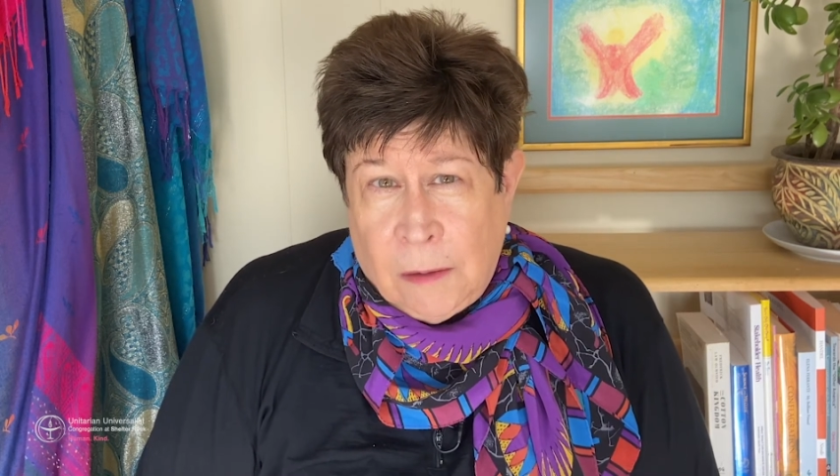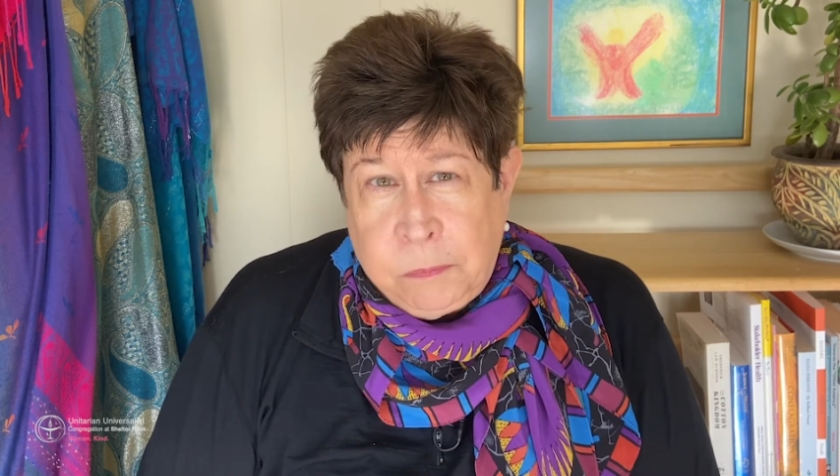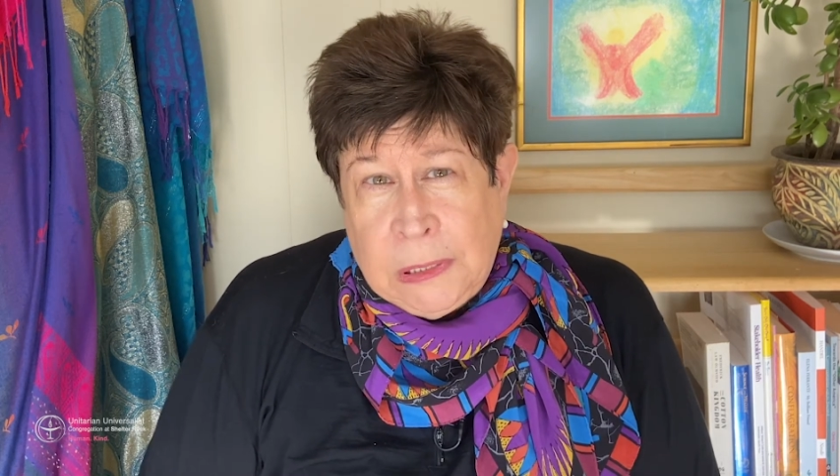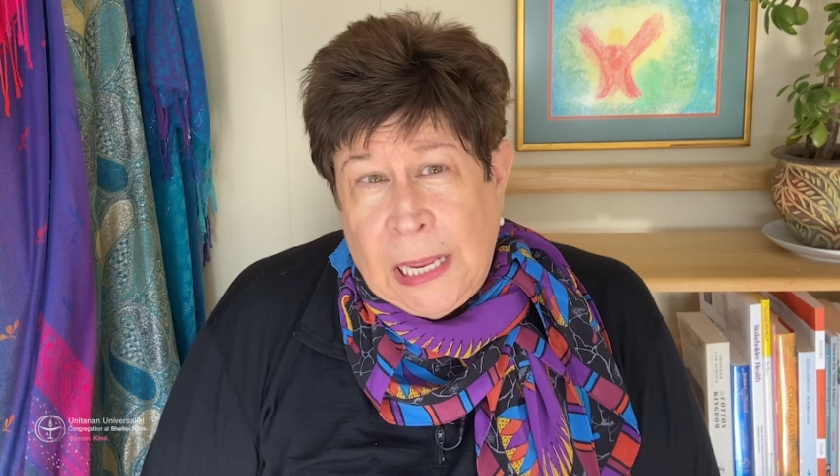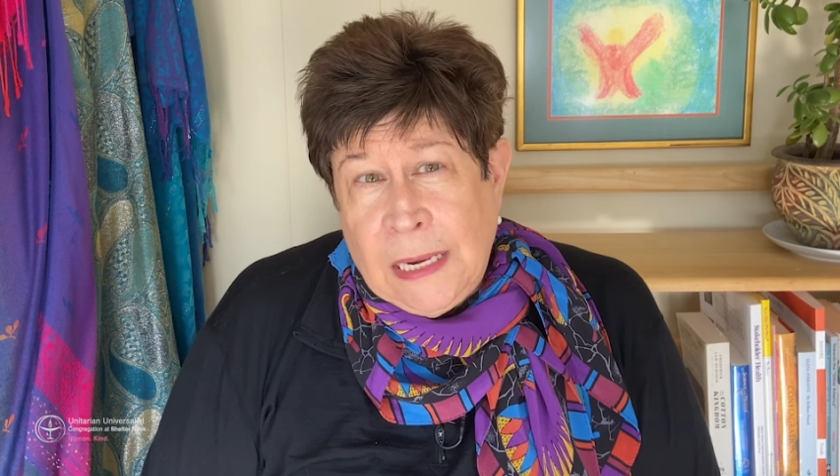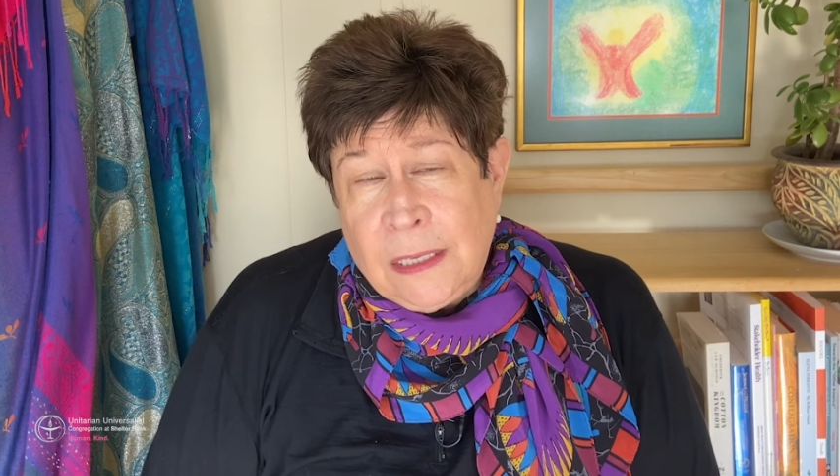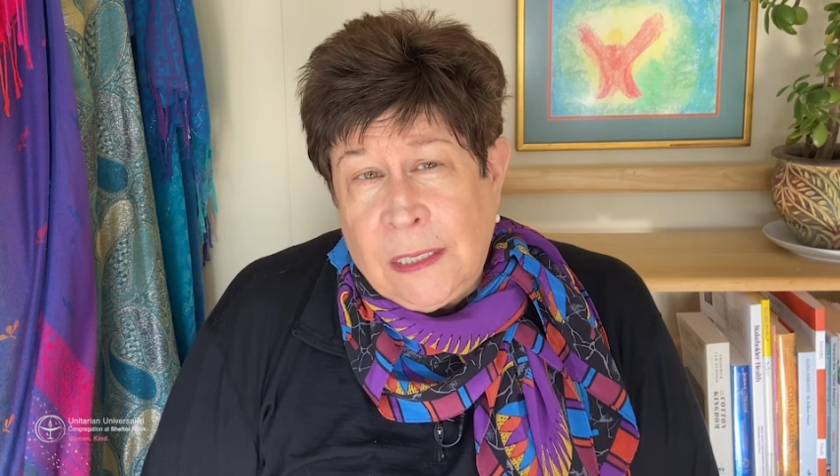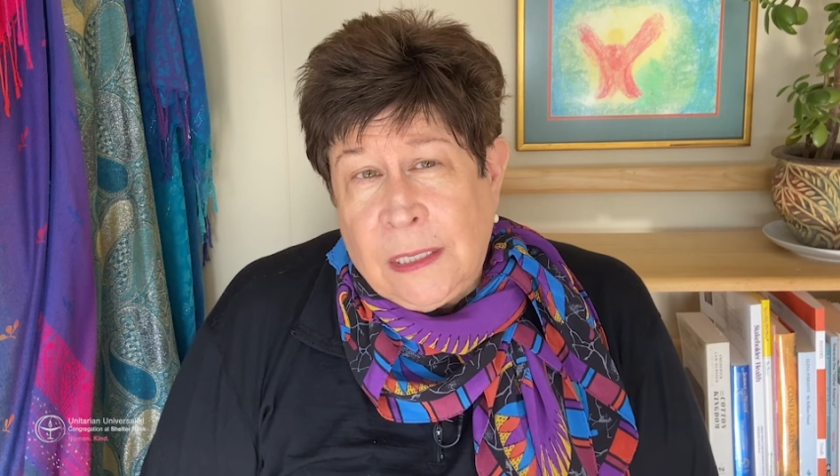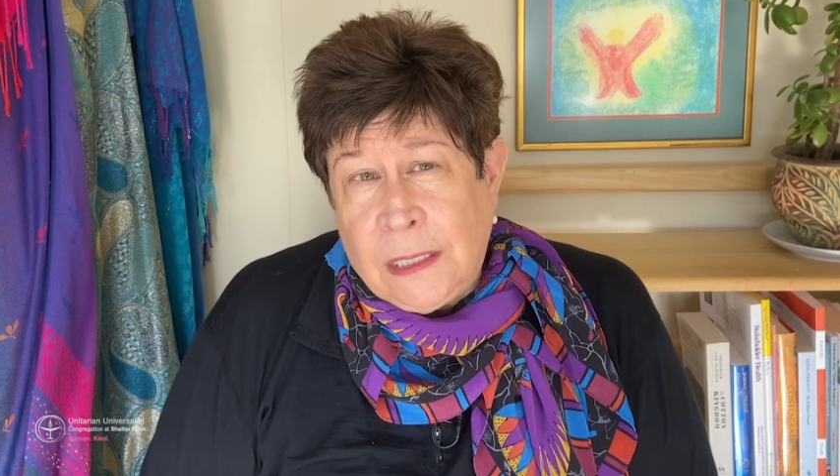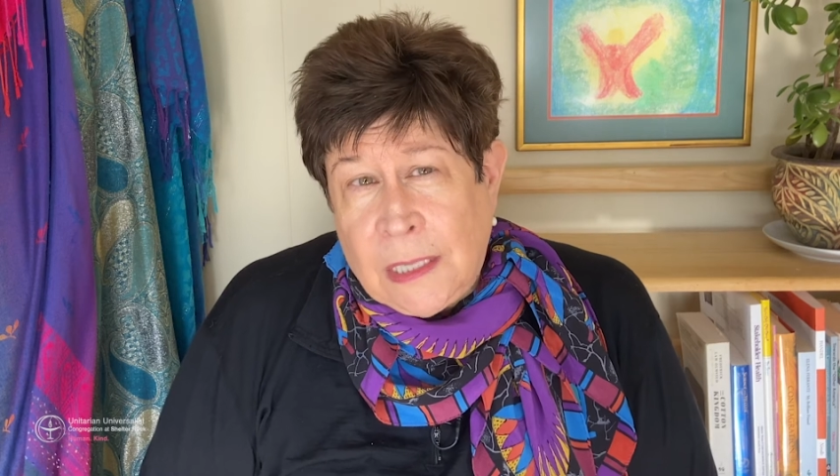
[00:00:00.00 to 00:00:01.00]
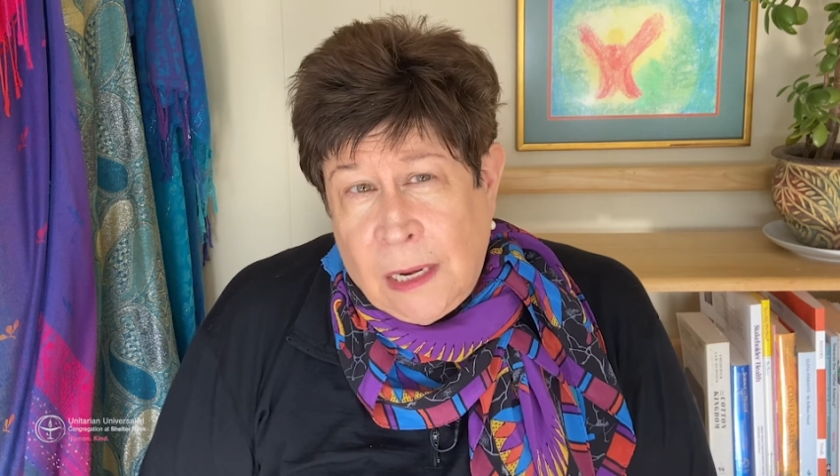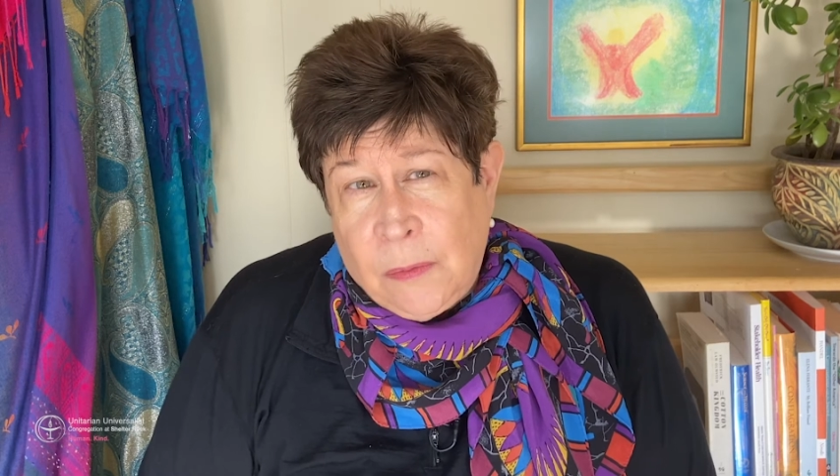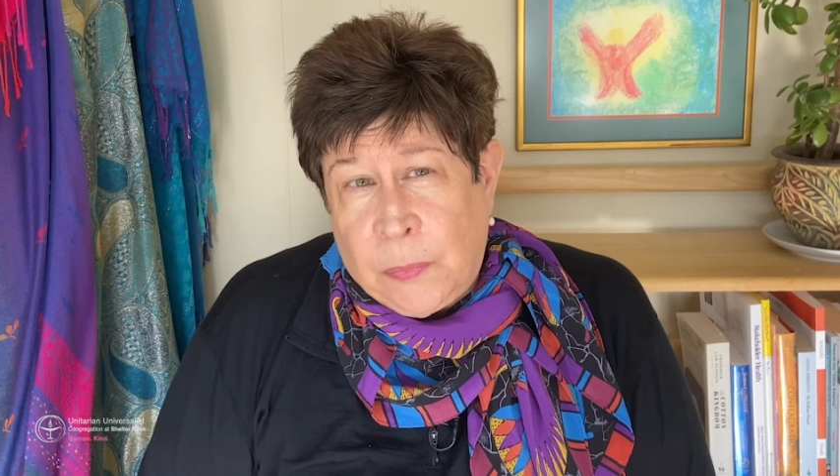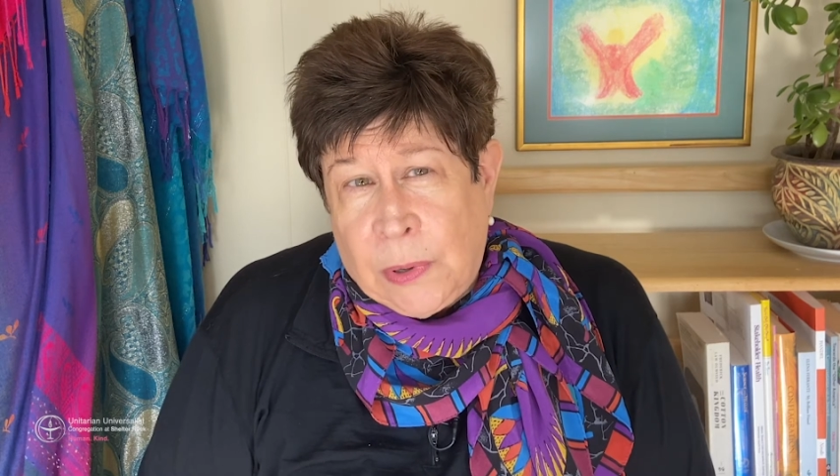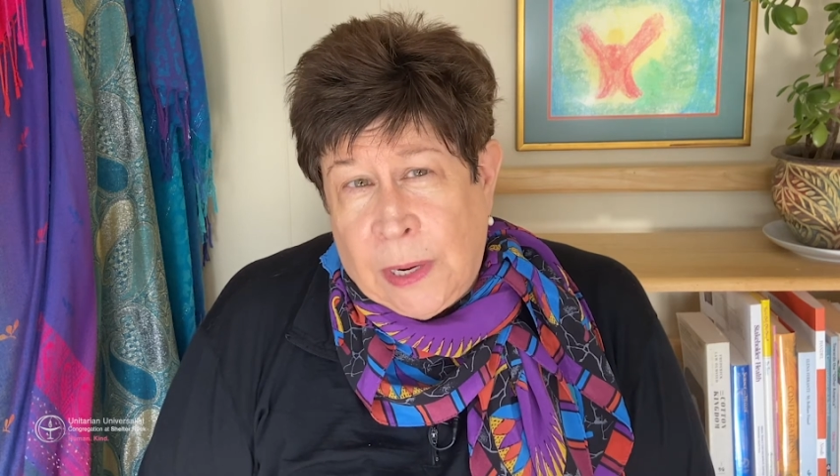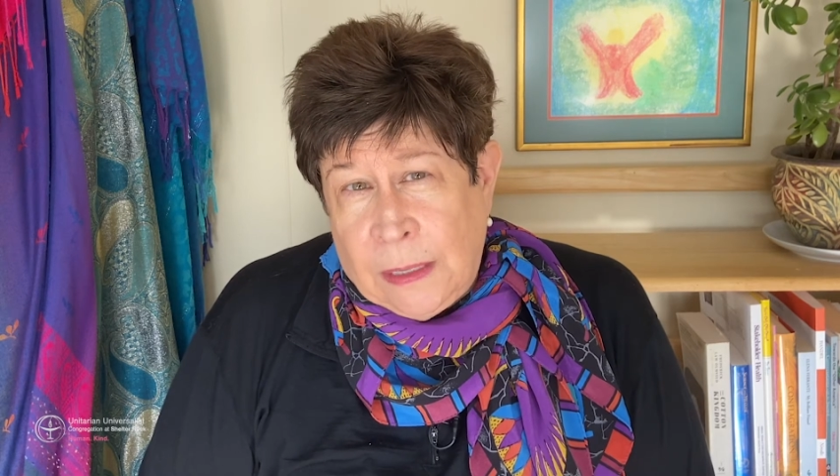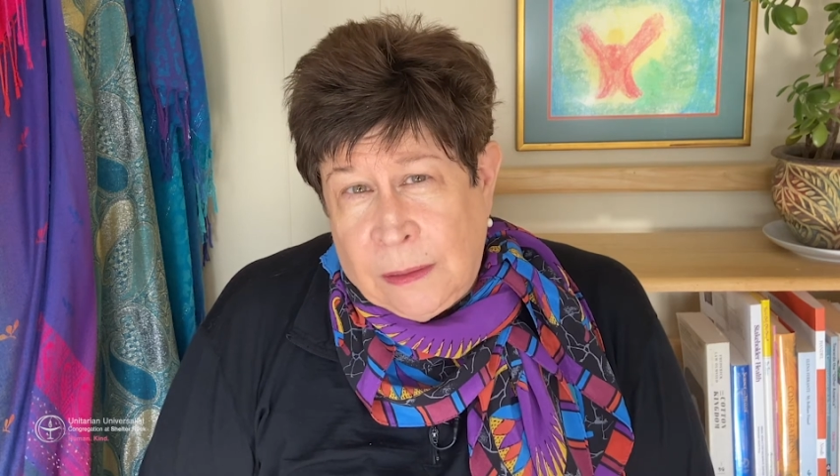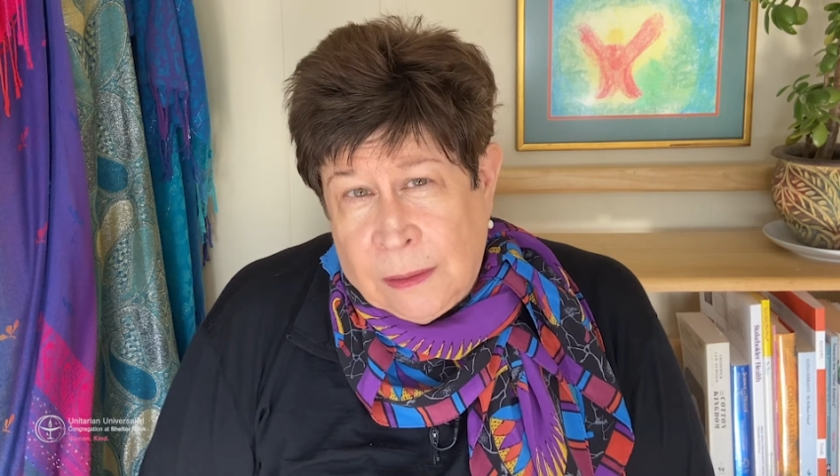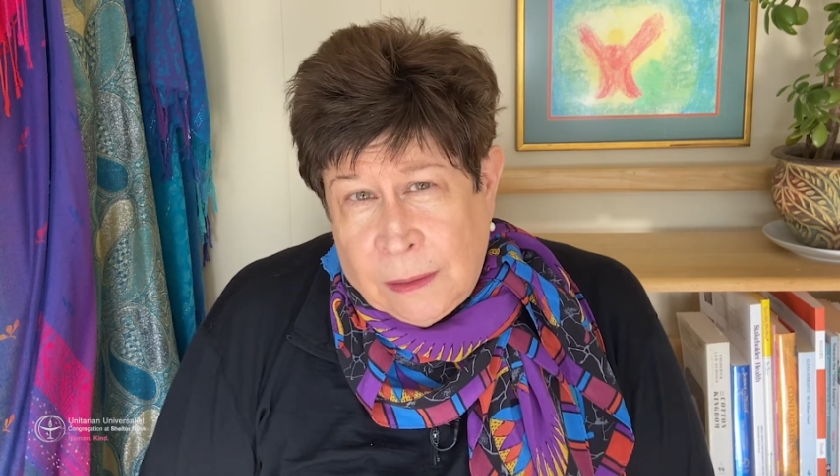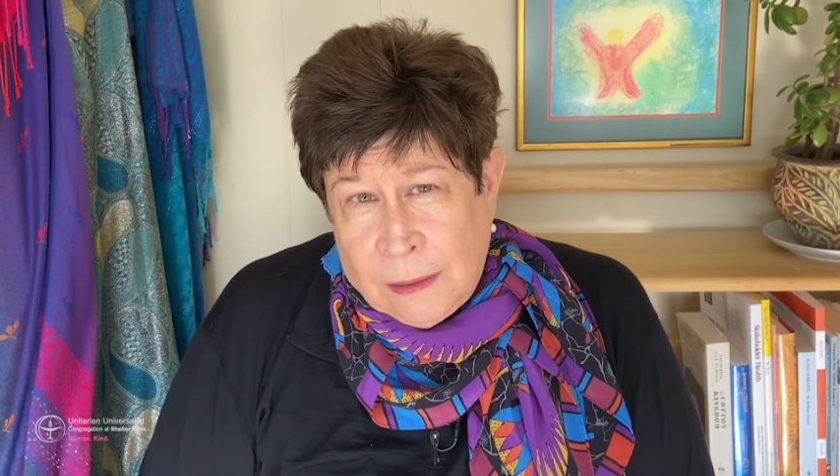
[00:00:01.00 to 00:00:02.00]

a place to celebrate